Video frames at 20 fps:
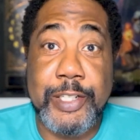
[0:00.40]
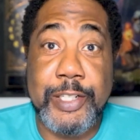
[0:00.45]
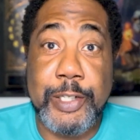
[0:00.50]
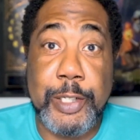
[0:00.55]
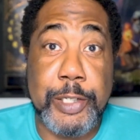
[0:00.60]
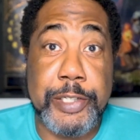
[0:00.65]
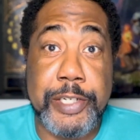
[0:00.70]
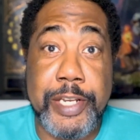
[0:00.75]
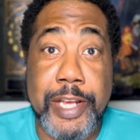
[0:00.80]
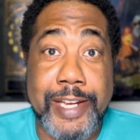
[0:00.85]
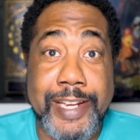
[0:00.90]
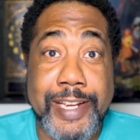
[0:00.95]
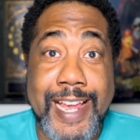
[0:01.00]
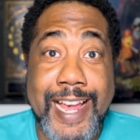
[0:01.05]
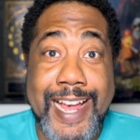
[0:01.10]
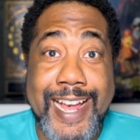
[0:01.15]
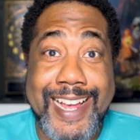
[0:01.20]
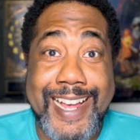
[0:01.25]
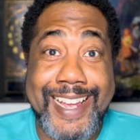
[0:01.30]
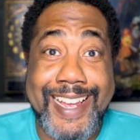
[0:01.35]
young
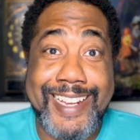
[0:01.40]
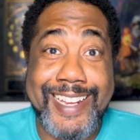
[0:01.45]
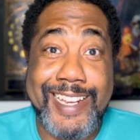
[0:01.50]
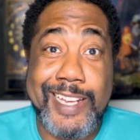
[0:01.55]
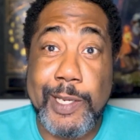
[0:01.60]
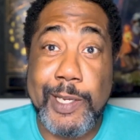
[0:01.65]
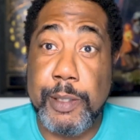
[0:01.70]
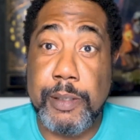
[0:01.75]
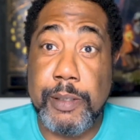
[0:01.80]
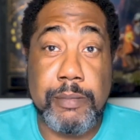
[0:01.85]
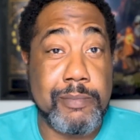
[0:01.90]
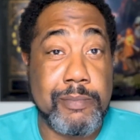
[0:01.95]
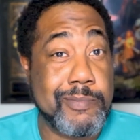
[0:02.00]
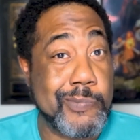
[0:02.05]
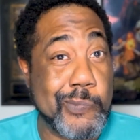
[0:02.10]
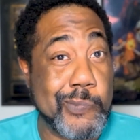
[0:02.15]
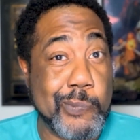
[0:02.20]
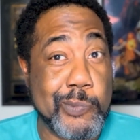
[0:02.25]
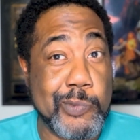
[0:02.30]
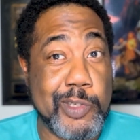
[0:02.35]
guy,
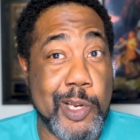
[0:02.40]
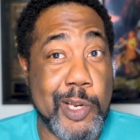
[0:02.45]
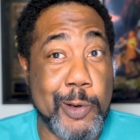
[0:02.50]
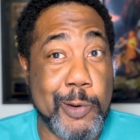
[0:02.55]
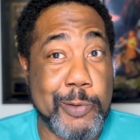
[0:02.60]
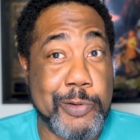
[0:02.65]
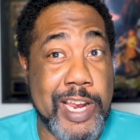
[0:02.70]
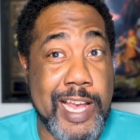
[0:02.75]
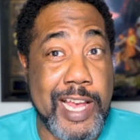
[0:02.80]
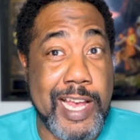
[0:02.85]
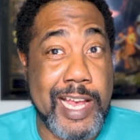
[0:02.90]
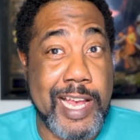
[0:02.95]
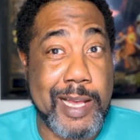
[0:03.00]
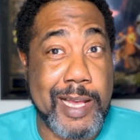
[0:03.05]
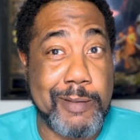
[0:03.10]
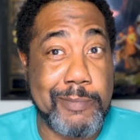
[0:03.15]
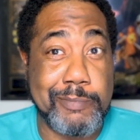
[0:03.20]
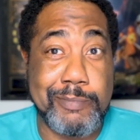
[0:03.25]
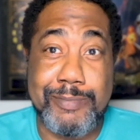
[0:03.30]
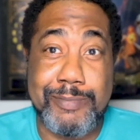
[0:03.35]
no job,
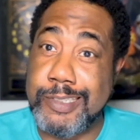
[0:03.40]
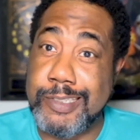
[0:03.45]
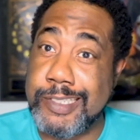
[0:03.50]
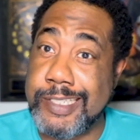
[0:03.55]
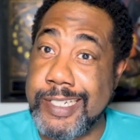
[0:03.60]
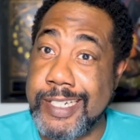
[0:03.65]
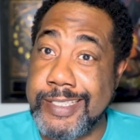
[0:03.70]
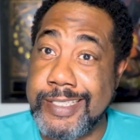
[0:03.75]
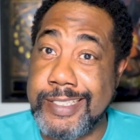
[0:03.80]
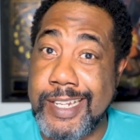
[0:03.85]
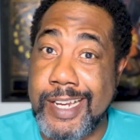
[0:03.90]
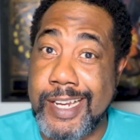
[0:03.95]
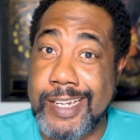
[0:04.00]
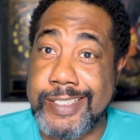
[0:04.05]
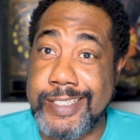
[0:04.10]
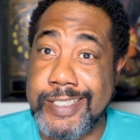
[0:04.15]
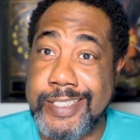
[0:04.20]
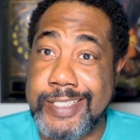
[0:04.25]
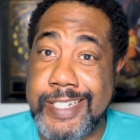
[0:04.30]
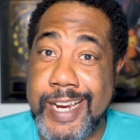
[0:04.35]
just lost
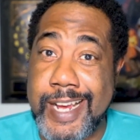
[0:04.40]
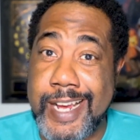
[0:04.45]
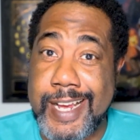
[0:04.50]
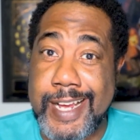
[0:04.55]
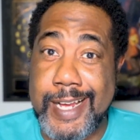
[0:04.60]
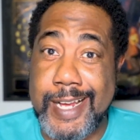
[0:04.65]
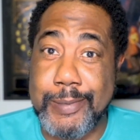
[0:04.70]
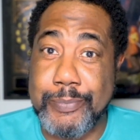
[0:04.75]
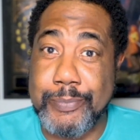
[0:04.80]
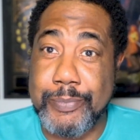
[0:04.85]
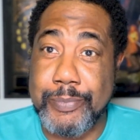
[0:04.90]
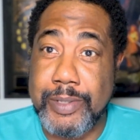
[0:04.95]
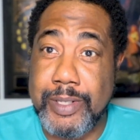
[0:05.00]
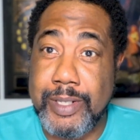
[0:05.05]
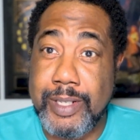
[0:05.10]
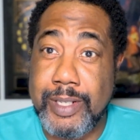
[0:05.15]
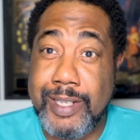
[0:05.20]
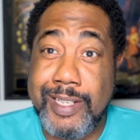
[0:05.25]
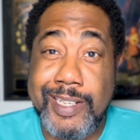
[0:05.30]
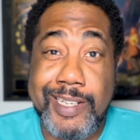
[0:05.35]
his job,
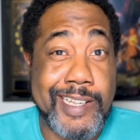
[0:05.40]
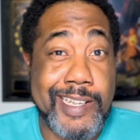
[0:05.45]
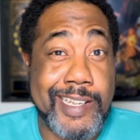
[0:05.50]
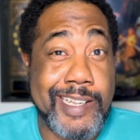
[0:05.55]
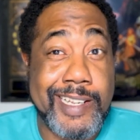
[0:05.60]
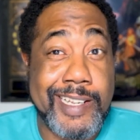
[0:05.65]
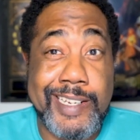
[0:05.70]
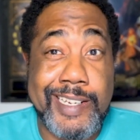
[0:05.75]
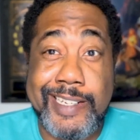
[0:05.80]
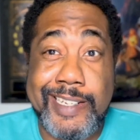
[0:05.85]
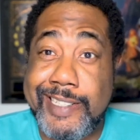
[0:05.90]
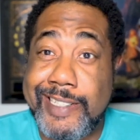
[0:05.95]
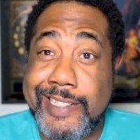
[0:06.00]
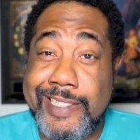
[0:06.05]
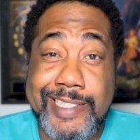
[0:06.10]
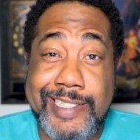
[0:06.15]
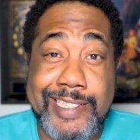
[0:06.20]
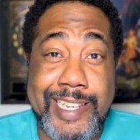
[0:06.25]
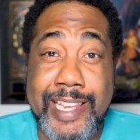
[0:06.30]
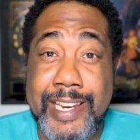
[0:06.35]

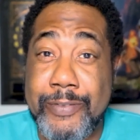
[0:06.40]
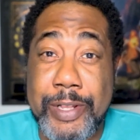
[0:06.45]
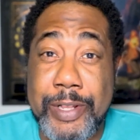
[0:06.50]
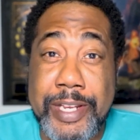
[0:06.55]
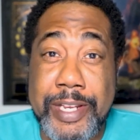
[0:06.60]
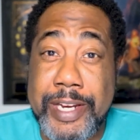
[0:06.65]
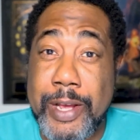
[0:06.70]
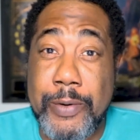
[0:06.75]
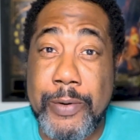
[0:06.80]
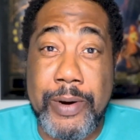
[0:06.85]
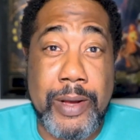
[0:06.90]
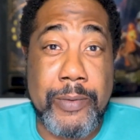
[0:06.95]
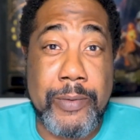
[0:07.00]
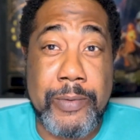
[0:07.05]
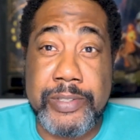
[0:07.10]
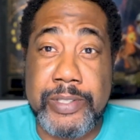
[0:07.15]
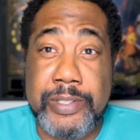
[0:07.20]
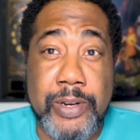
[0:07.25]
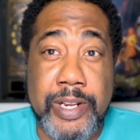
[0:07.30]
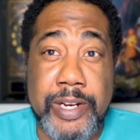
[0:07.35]
didn't really know what I was
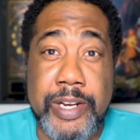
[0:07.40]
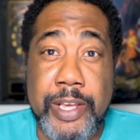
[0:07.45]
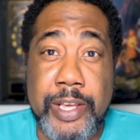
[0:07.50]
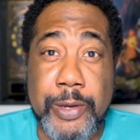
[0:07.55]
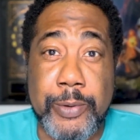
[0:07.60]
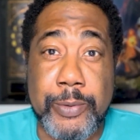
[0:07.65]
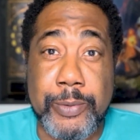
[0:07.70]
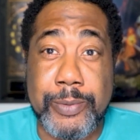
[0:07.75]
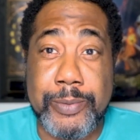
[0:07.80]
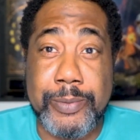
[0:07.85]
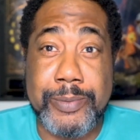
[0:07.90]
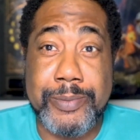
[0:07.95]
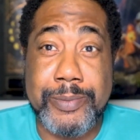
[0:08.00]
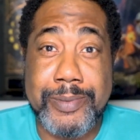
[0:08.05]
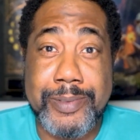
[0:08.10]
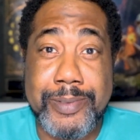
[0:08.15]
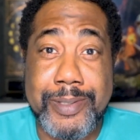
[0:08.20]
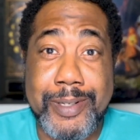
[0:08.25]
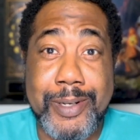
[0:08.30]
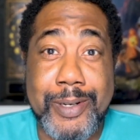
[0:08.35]
going to do.
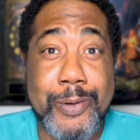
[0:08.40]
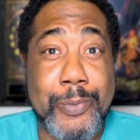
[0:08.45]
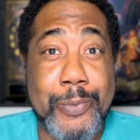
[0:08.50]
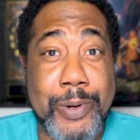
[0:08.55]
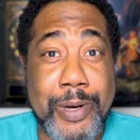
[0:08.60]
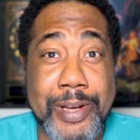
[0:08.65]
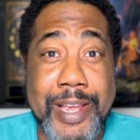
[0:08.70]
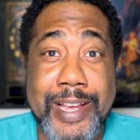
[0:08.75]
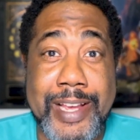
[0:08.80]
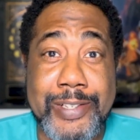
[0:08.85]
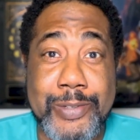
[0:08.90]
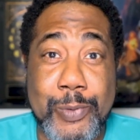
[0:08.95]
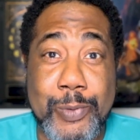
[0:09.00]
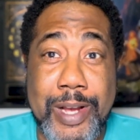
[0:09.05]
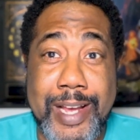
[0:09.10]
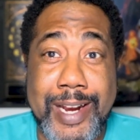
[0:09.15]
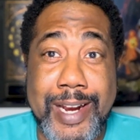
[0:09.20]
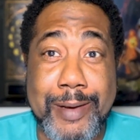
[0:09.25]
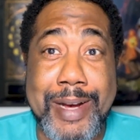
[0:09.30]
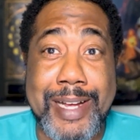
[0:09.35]
Well, guess
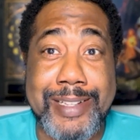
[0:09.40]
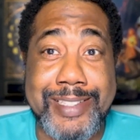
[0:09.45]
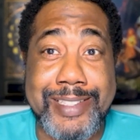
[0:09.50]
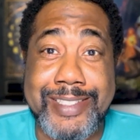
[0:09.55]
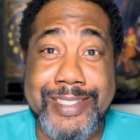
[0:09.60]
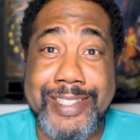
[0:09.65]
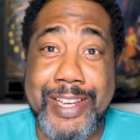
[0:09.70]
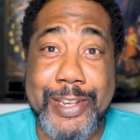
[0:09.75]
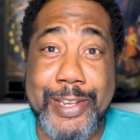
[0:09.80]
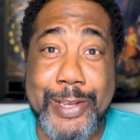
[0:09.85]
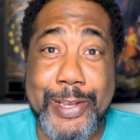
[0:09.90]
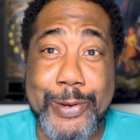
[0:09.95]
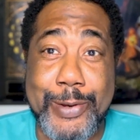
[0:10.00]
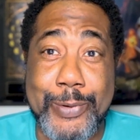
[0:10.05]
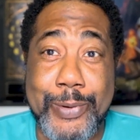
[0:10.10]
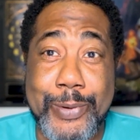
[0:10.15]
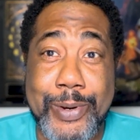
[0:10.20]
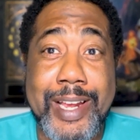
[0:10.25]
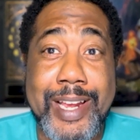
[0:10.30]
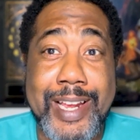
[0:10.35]
what? I'm about to tell you
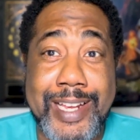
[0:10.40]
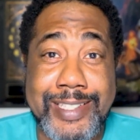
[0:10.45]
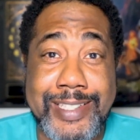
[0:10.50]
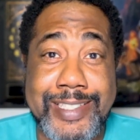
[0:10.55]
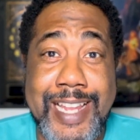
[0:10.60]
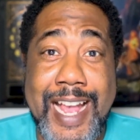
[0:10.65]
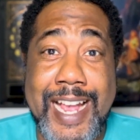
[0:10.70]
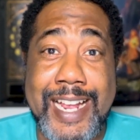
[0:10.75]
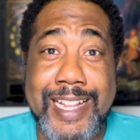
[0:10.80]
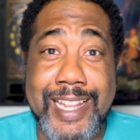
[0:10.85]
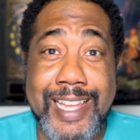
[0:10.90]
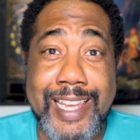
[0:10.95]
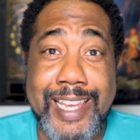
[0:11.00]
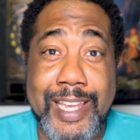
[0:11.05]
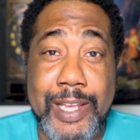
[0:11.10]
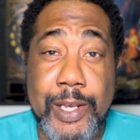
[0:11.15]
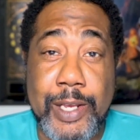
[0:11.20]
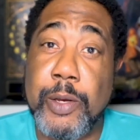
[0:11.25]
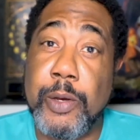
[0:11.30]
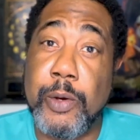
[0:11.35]
exactly
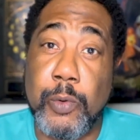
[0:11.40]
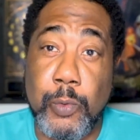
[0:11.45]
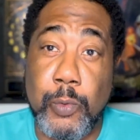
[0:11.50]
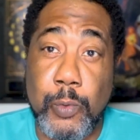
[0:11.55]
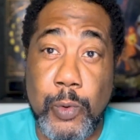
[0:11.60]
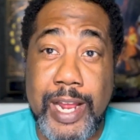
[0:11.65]
what